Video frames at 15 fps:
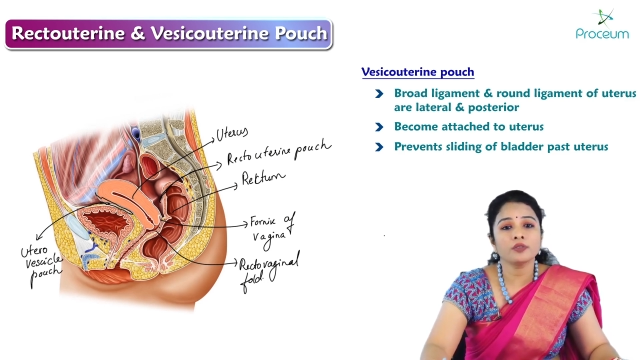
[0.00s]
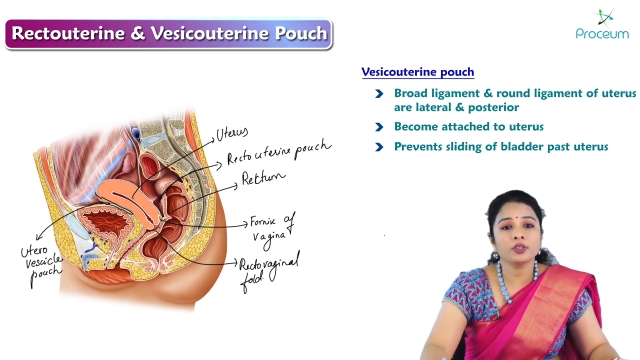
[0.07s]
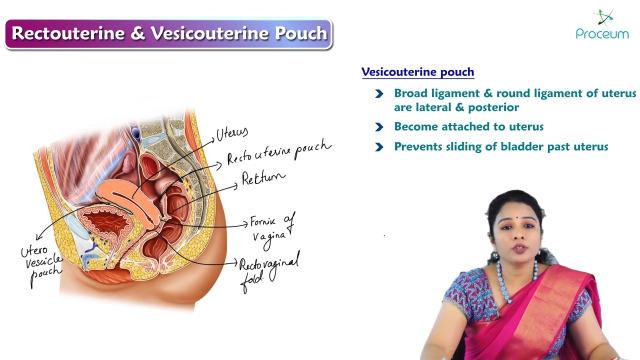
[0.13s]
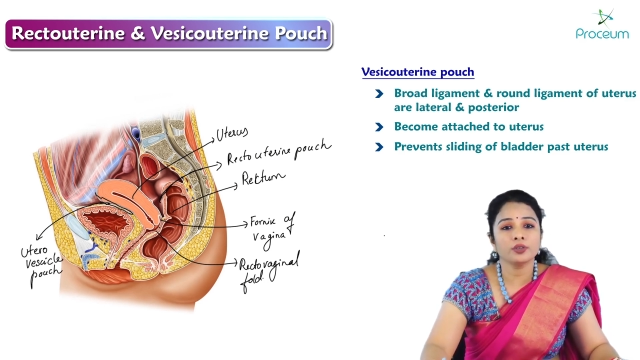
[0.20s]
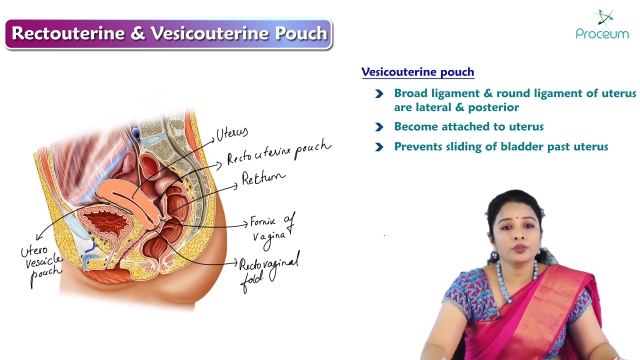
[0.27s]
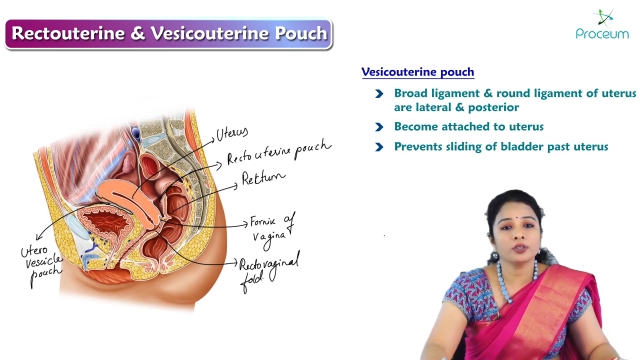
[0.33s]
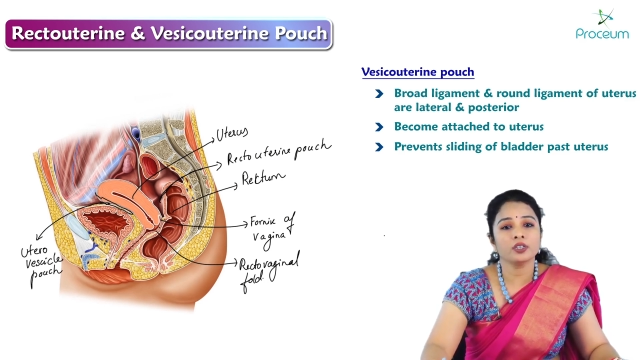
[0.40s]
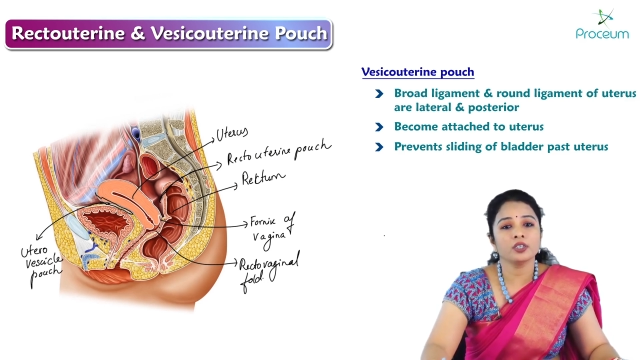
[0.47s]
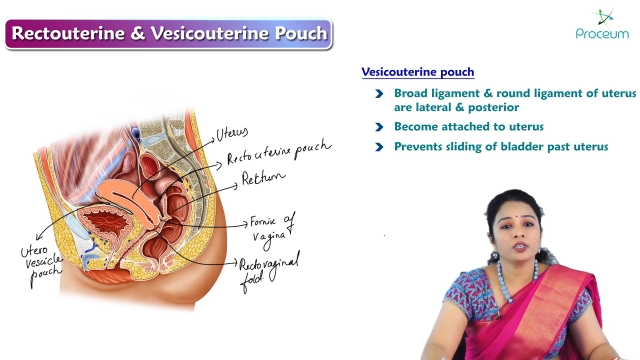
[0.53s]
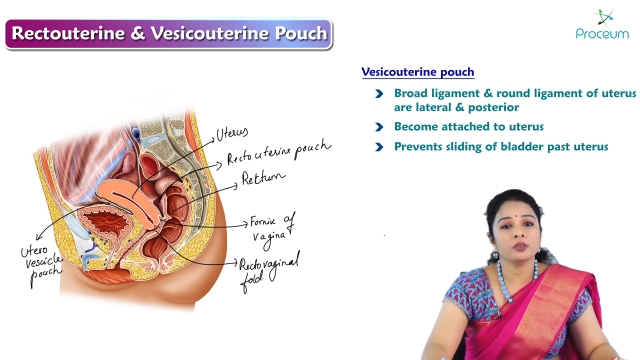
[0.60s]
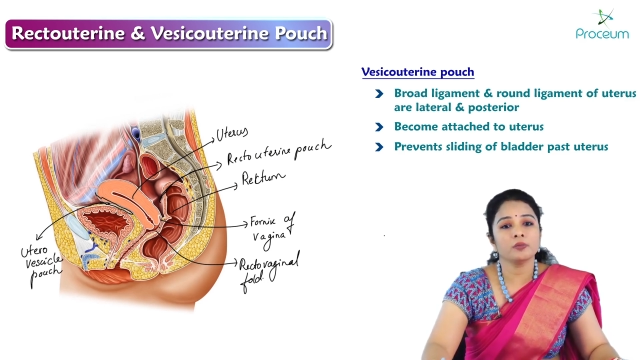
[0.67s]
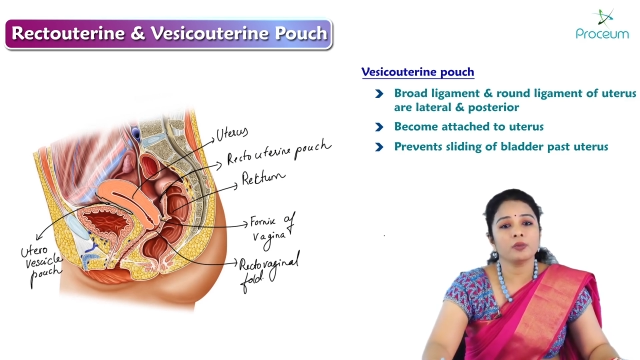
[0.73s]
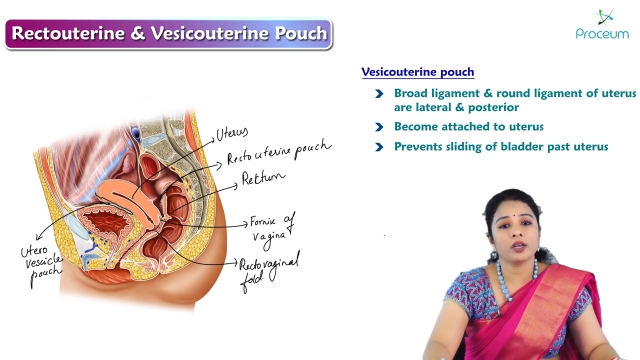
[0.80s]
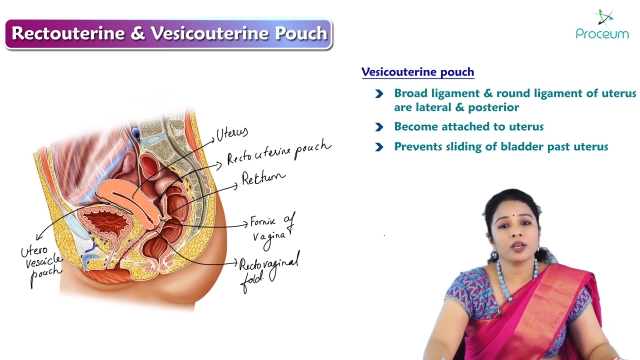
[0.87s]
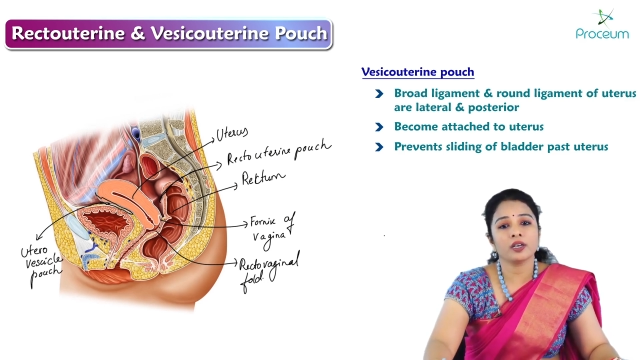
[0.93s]
the urinary
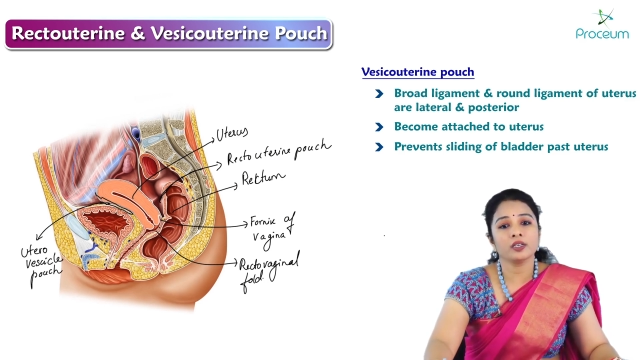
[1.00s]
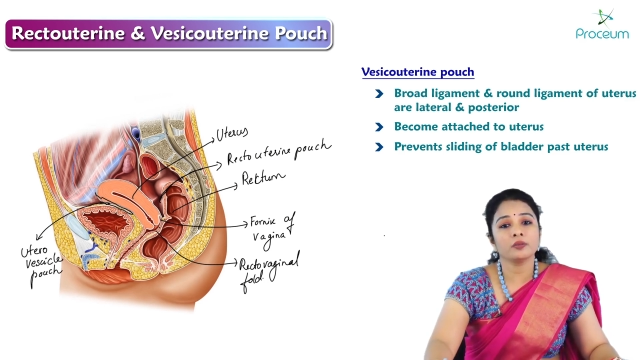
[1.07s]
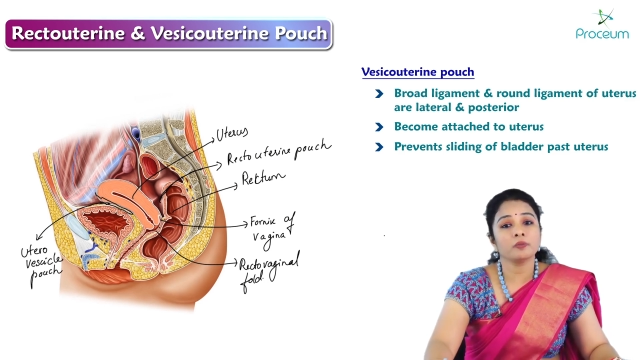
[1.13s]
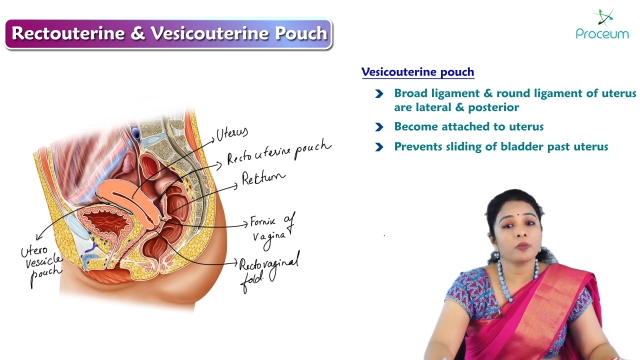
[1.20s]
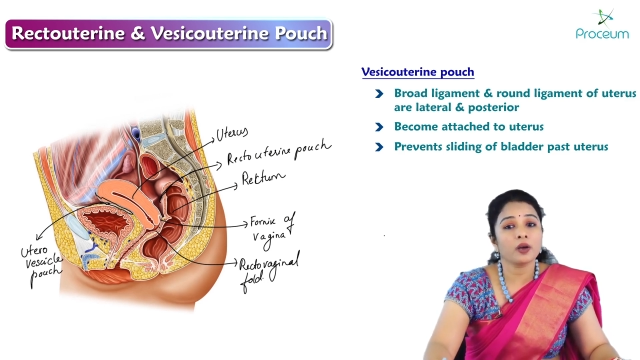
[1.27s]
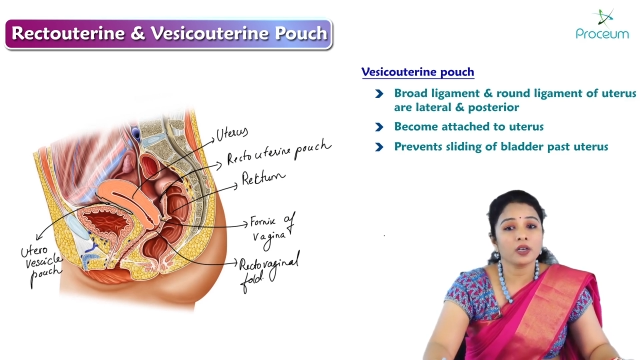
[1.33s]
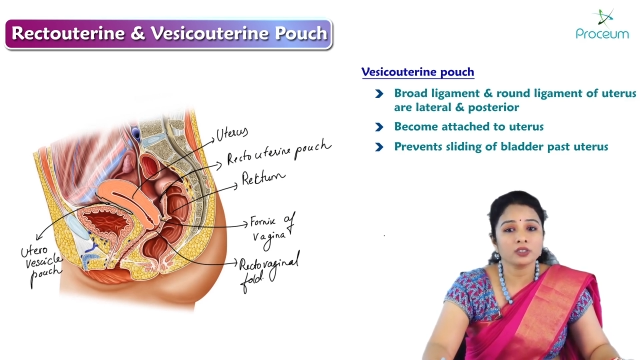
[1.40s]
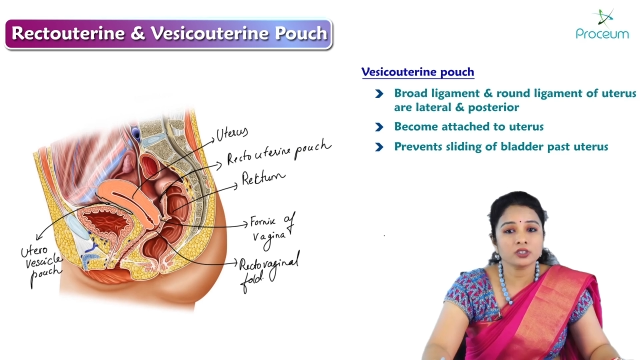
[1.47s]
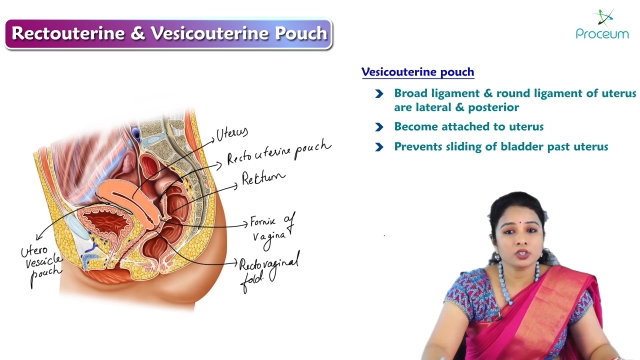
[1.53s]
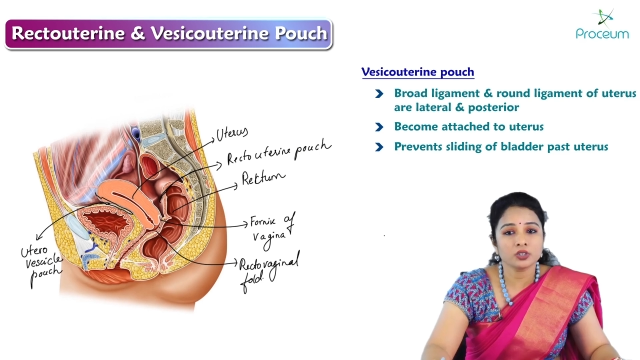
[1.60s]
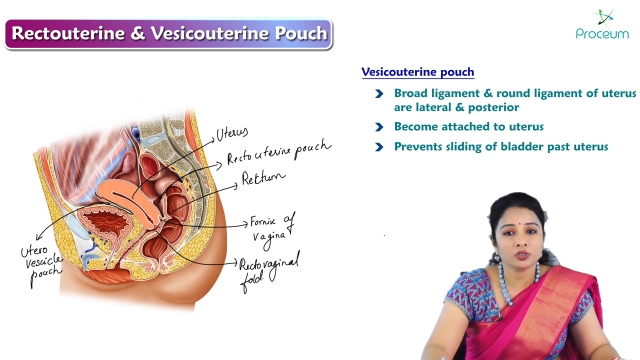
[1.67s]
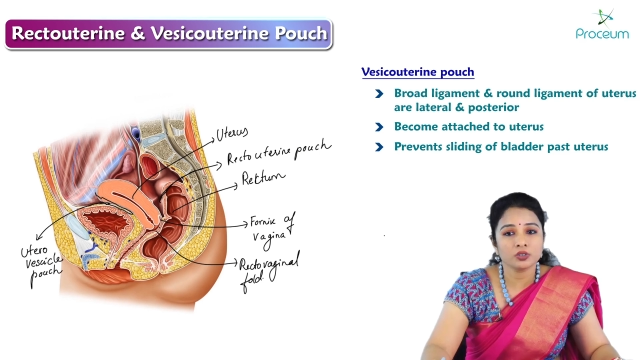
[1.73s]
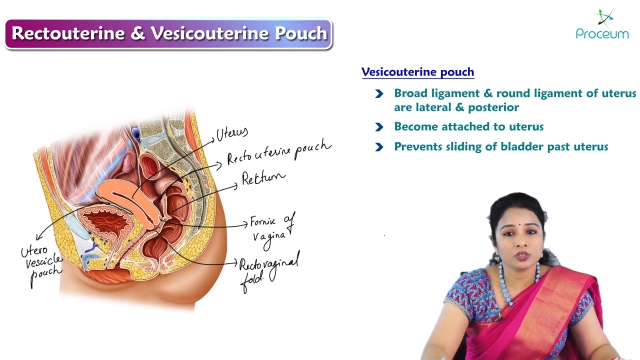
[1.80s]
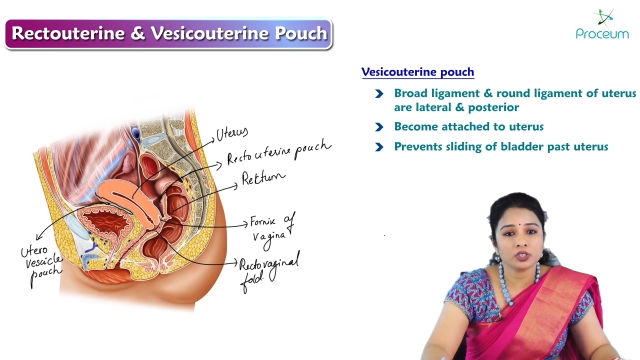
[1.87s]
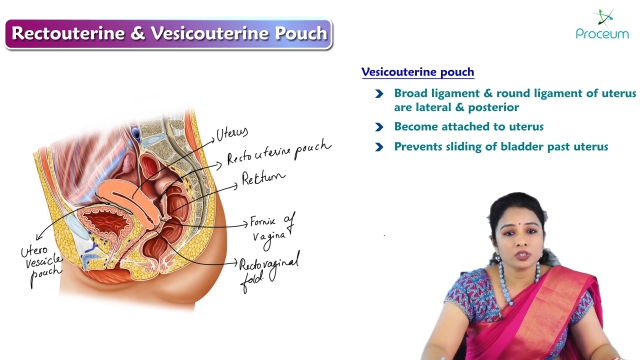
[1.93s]
bladder past the
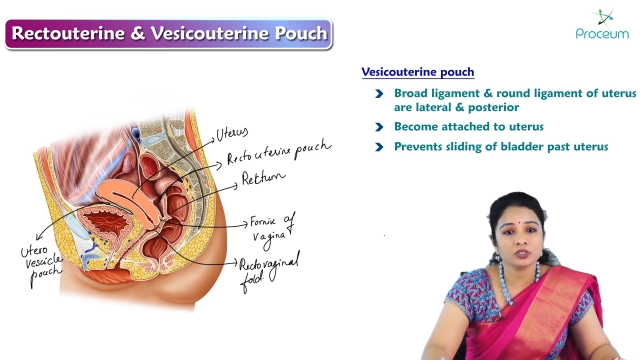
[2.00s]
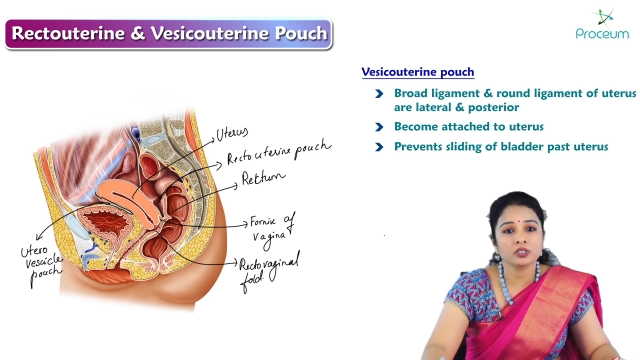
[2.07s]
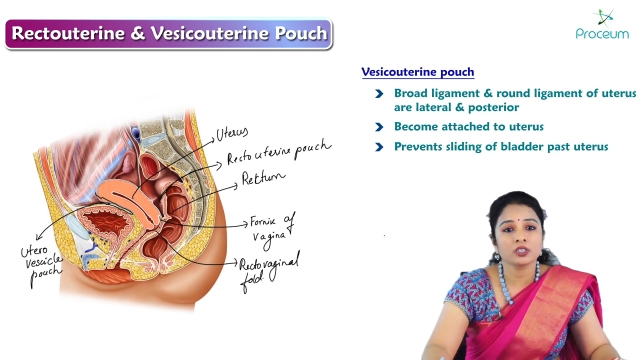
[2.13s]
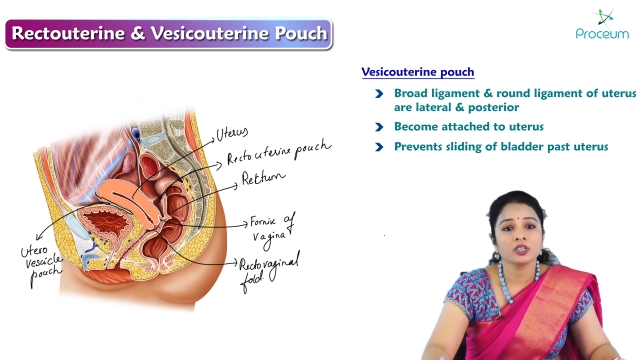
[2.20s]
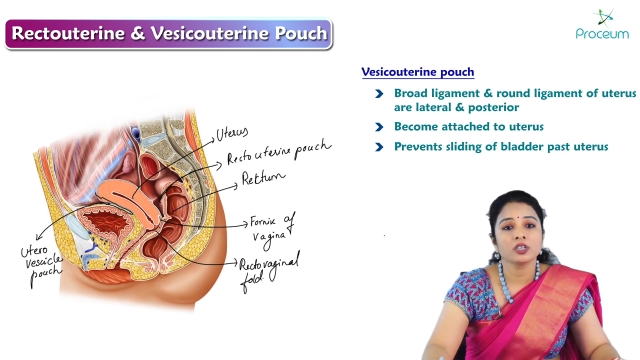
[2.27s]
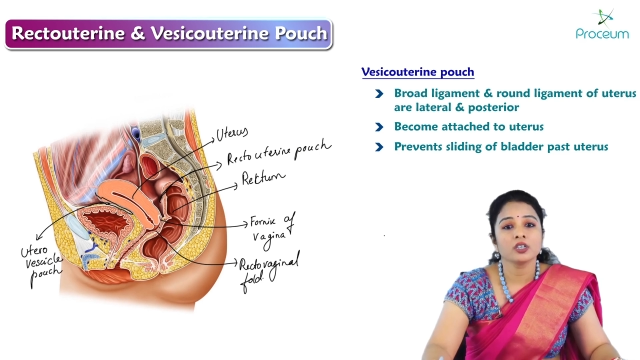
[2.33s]
uterus.